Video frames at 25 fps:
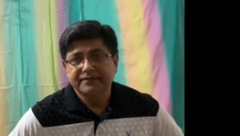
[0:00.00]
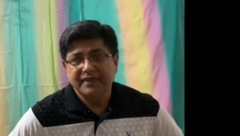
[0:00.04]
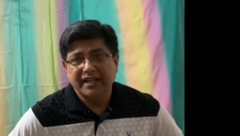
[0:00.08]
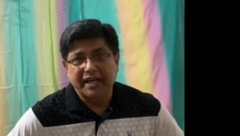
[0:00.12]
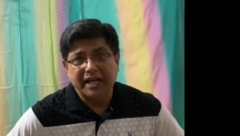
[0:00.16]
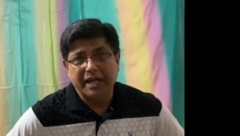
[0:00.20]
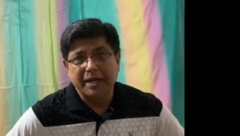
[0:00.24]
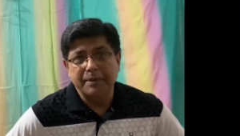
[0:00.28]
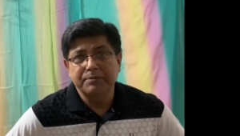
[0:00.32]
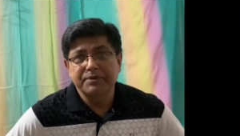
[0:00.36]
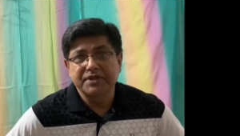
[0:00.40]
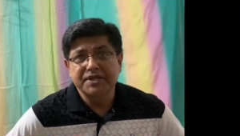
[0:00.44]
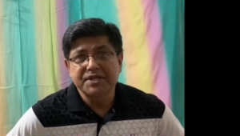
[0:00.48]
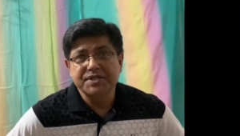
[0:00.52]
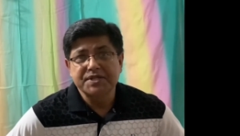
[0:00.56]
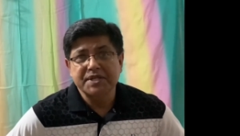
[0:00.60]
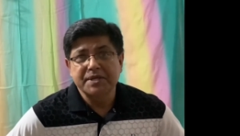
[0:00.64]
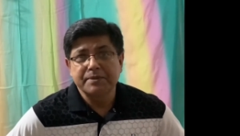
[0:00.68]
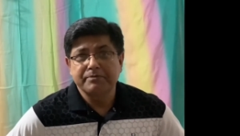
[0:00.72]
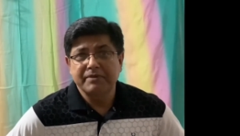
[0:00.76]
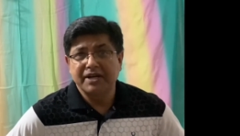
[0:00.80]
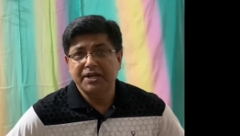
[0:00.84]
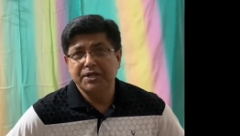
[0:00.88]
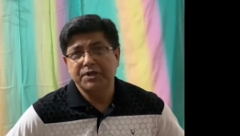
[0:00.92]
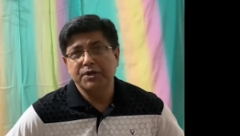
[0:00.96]
Ebenezer
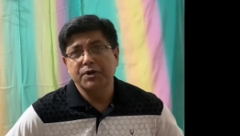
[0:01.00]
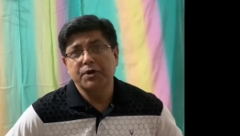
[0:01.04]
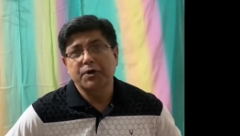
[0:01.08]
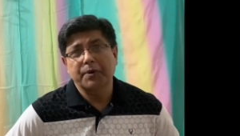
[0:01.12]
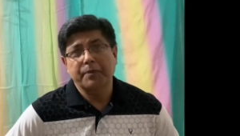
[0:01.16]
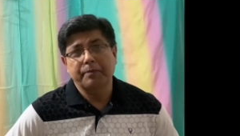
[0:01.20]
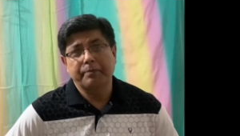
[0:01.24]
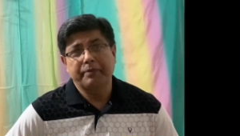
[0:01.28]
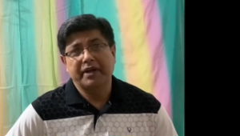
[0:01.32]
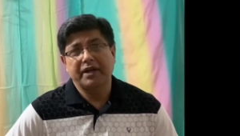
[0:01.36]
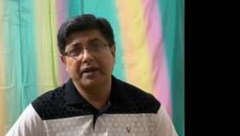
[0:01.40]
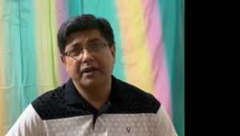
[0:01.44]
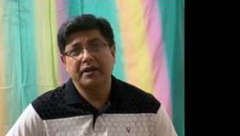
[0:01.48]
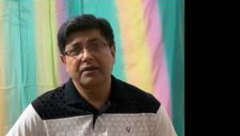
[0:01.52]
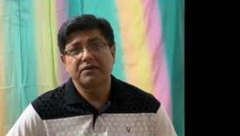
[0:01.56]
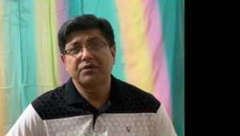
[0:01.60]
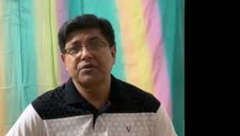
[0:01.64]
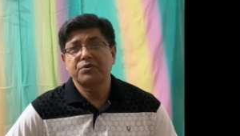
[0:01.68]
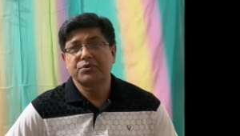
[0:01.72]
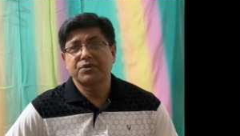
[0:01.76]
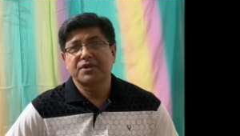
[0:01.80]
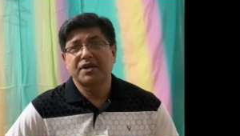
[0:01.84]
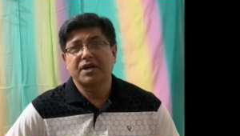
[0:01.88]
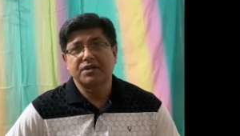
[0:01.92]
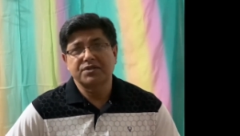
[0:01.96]
might not pay
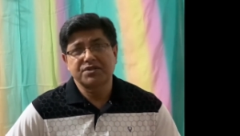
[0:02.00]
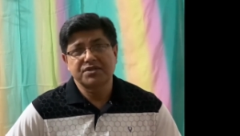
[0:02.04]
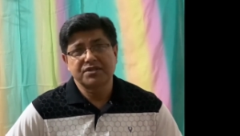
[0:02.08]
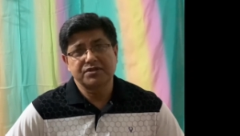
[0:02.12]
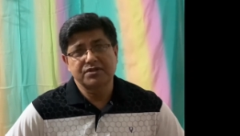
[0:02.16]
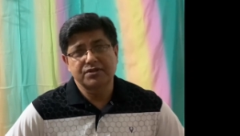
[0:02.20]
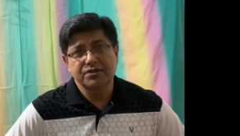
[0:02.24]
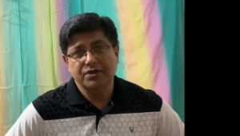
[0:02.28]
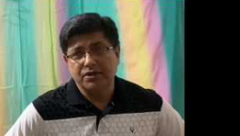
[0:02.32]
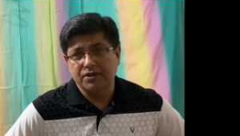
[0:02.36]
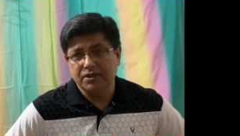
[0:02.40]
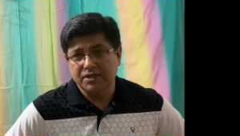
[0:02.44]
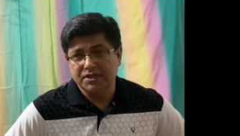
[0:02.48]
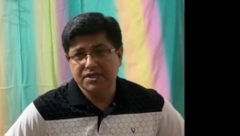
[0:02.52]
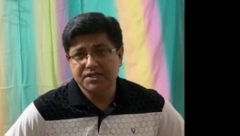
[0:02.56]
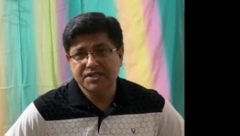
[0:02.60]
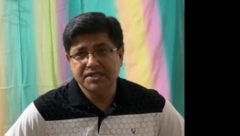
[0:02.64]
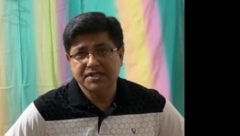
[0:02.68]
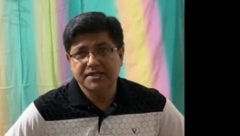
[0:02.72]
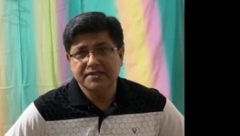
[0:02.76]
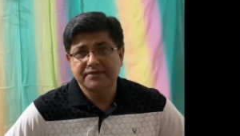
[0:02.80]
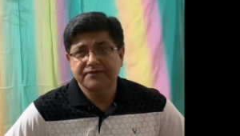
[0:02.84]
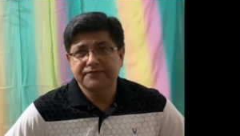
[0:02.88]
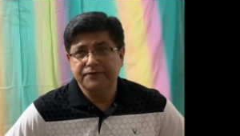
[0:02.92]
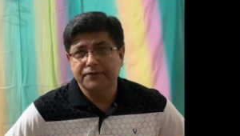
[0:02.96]

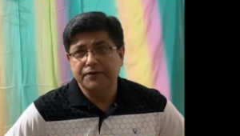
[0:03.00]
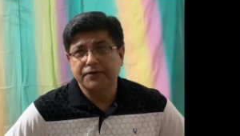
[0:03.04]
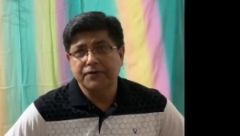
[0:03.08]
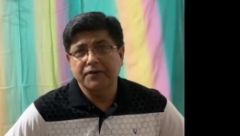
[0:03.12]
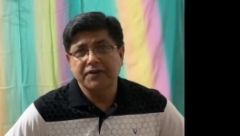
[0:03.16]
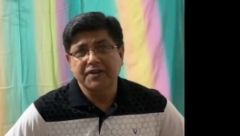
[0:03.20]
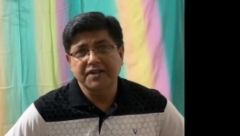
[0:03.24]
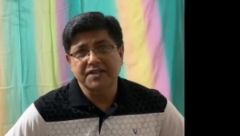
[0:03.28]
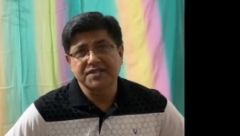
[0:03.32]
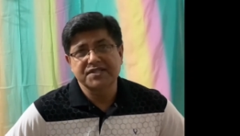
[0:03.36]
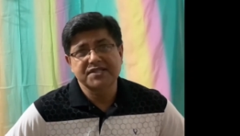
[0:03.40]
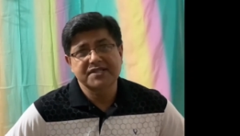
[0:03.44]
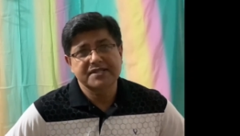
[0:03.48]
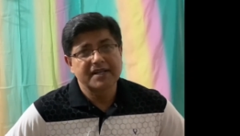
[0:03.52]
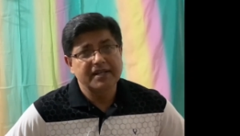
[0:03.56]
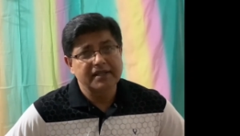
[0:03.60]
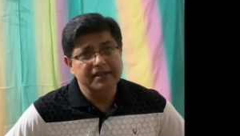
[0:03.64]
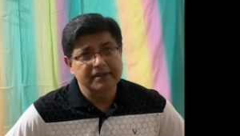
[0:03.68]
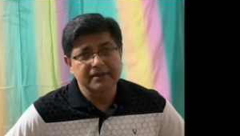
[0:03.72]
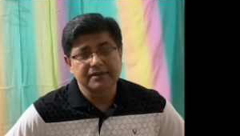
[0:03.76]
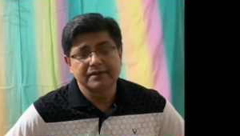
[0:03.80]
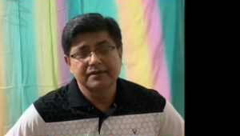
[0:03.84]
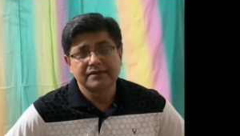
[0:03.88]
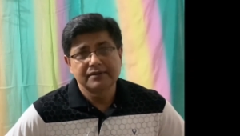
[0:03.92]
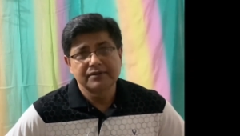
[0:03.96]
$2,000 for his son,
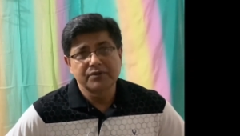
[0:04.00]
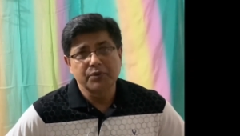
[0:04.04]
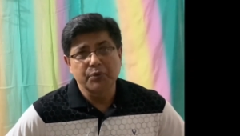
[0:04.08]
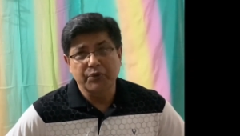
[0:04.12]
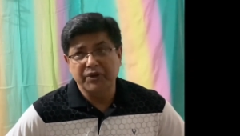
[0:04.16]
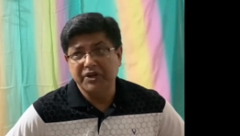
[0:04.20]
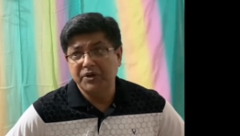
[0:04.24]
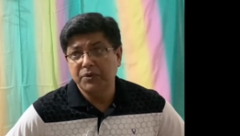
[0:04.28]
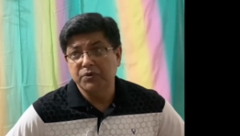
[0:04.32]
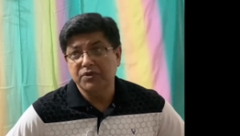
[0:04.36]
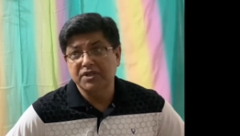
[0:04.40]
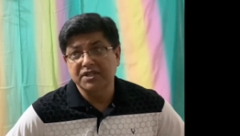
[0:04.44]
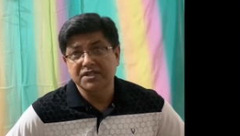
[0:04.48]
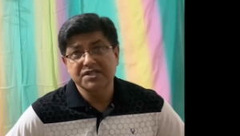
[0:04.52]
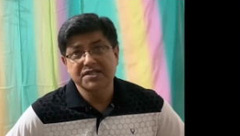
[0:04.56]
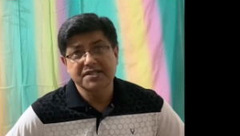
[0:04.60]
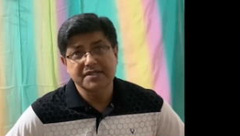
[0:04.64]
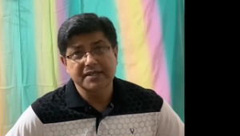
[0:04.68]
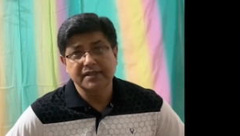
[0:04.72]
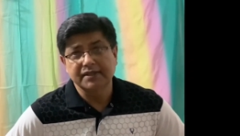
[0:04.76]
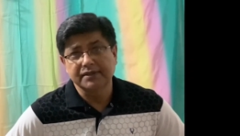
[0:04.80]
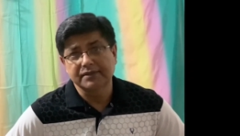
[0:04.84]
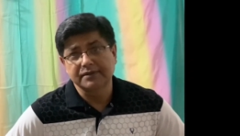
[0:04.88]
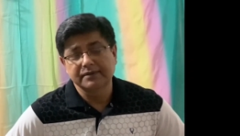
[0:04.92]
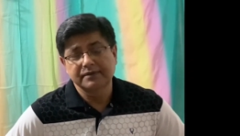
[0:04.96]
wayward
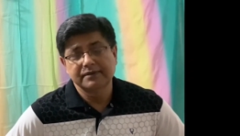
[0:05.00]
son.